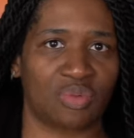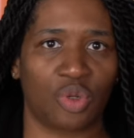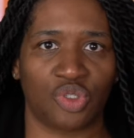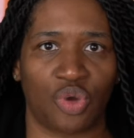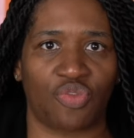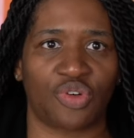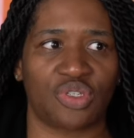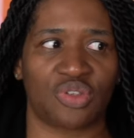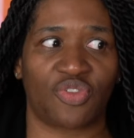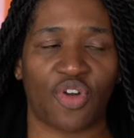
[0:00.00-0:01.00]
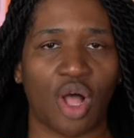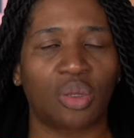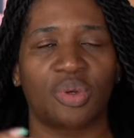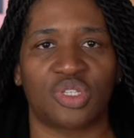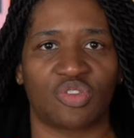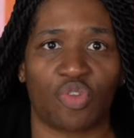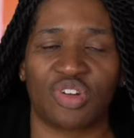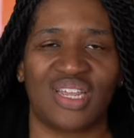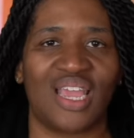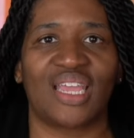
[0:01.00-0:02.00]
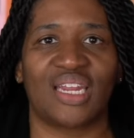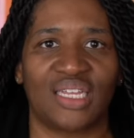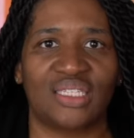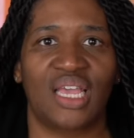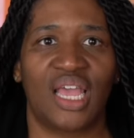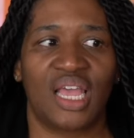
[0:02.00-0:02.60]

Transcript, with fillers: Moldaver's followers have overtaken it,